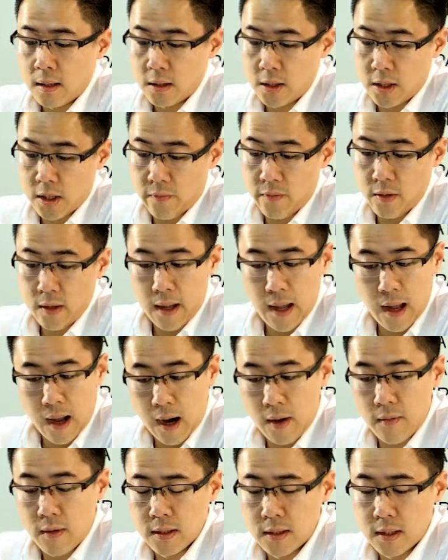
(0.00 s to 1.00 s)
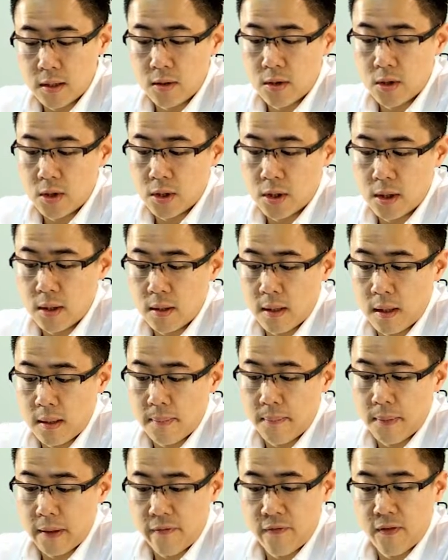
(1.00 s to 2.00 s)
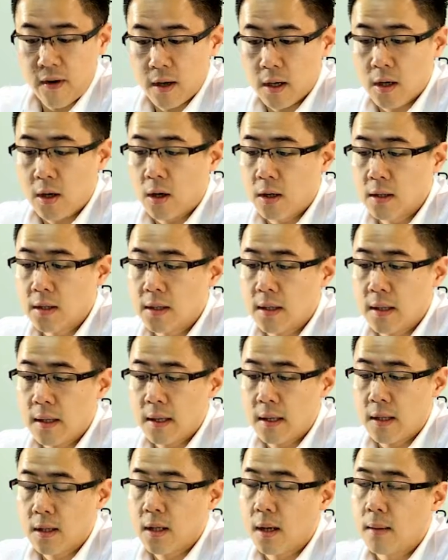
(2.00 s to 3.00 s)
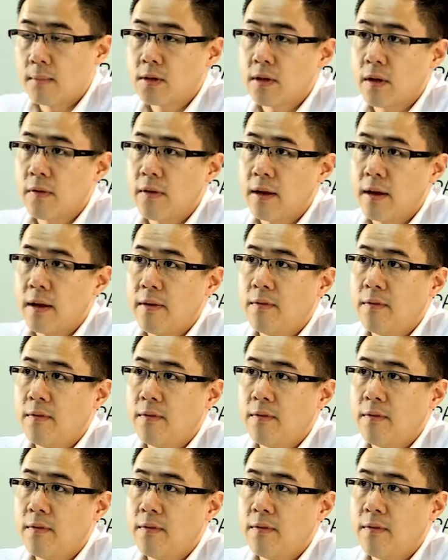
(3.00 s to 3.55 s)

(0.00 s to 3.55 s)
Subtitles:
Generally high resolution, but very costly in terms of